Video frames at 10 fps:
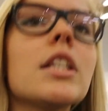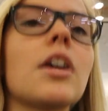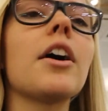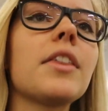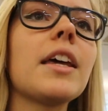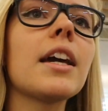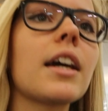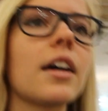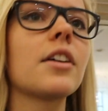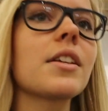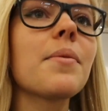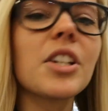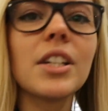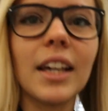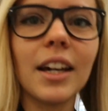So I think, because I'm
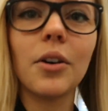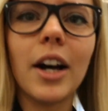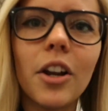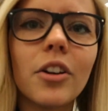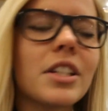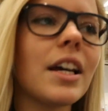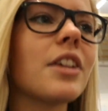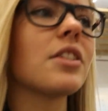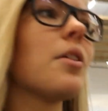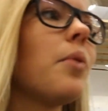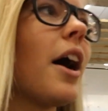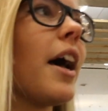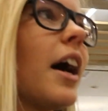actually getting quite a lot today, I don't know why.